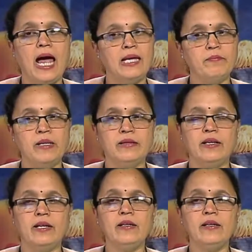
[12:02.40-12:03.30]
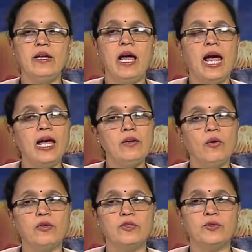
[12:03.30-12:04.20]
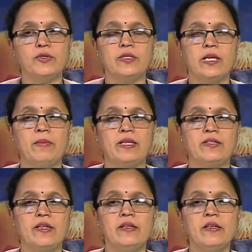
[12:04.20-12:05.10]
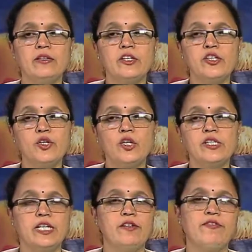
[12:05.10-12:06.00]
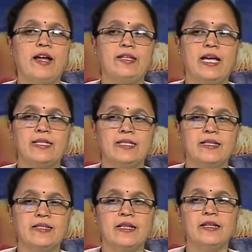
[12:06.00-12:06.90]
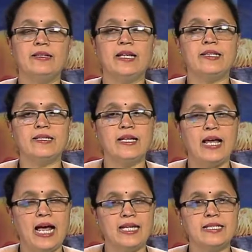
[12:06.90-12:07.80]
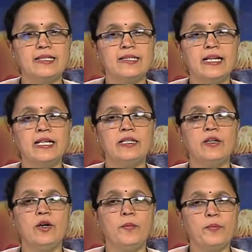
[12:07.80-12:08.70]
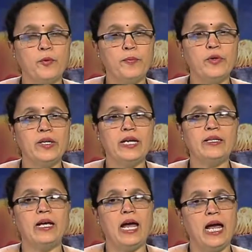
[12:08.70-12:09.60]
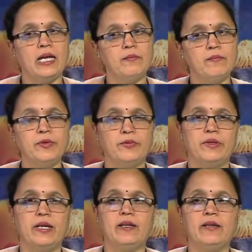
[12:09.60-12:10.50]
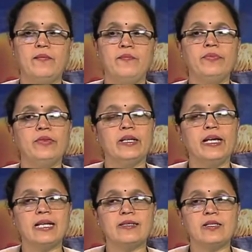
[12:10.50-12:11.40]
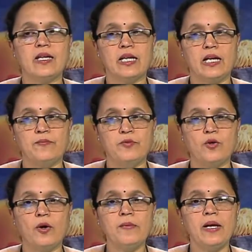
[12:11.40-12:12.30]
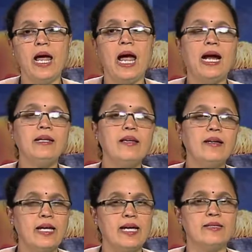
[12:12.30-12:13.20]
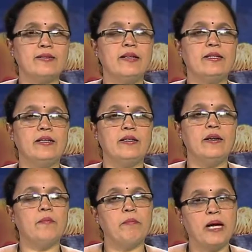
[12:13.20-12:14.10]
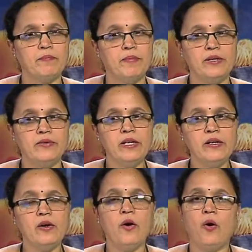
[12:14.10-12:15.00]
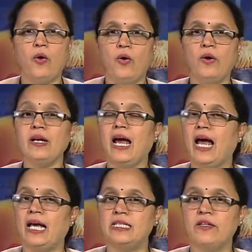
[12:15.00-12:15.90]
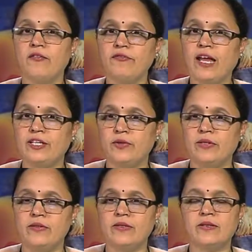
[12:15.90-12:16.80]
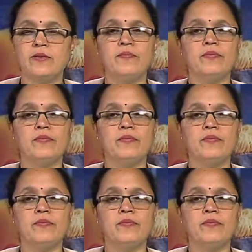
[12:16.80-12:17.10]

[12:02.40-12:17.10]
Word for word: and methane and also to some extent the short chain fatty acids that is acetate, propionate and butyrate. The gases are absorbed and they are excreted by breathing or as flatulence.